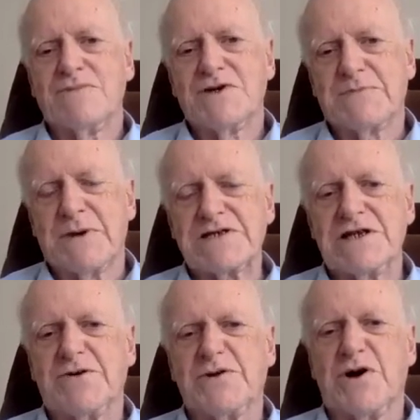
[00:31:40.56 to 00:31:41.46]

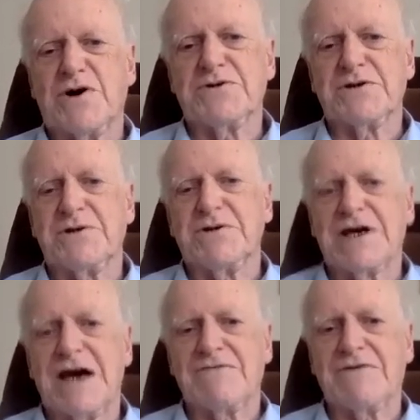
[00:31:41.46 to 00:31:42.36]
especially on the continent,
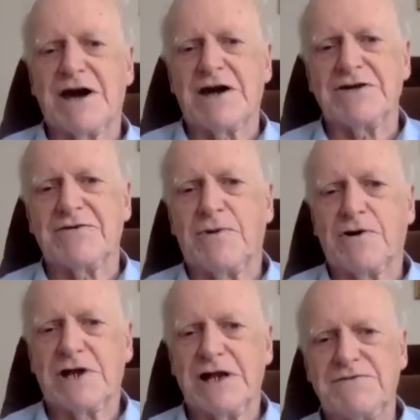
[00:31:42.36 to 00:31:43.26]
have a kind of
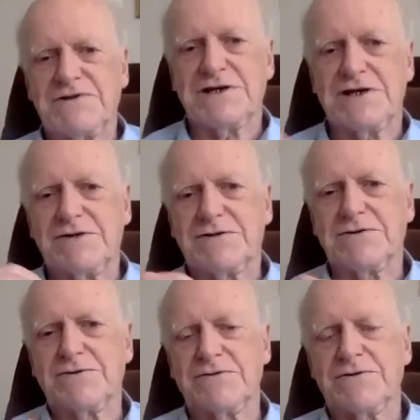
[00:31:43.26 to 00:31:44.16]
proclivity
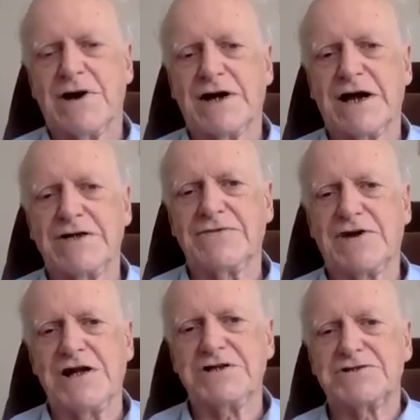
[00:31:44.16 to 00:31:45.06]
to a kind of
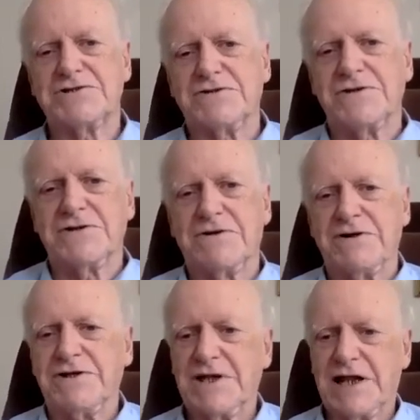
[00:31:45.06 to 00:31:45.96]
cultural or
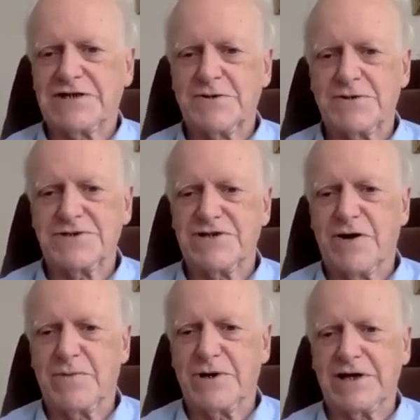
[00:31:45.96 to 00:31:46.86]
intellectual
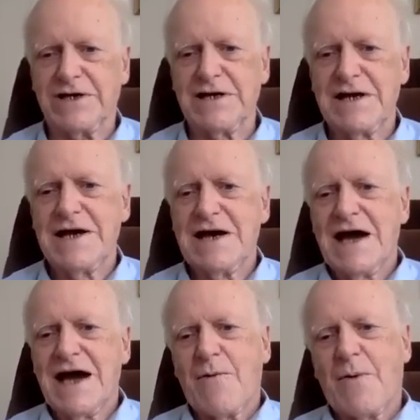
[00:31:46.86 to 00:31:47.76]
snobbery,
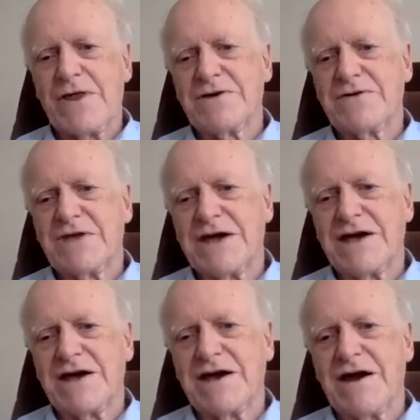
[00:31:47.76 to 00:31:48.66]
whether
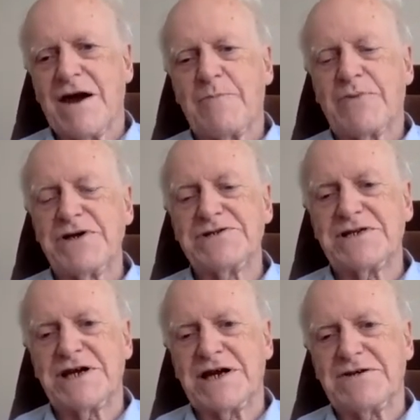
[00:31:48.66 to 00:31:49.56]
they
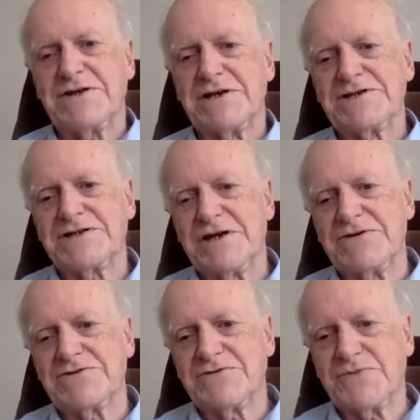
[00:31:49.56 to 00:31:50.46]
appreciate the
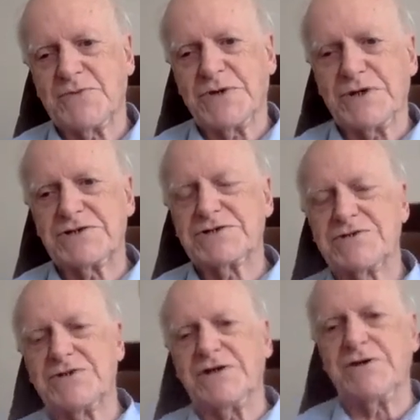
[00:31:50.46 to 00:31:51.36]
extent to
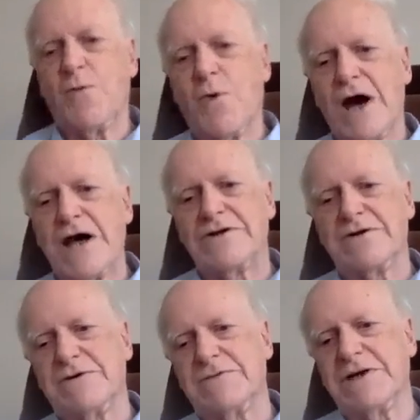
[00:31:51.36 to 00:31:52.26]
which the
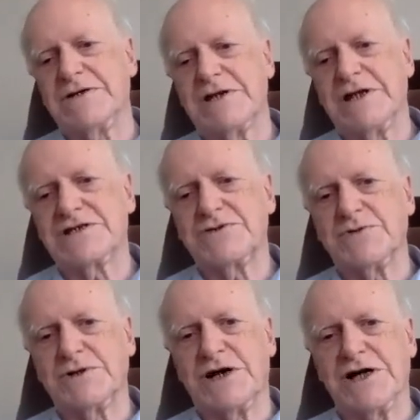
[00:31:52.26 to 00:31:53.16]
wider
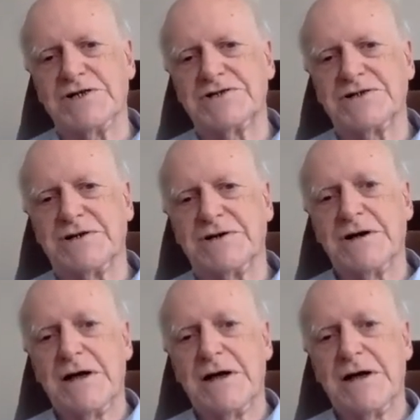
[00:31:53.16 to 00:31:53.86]
intellectual culture,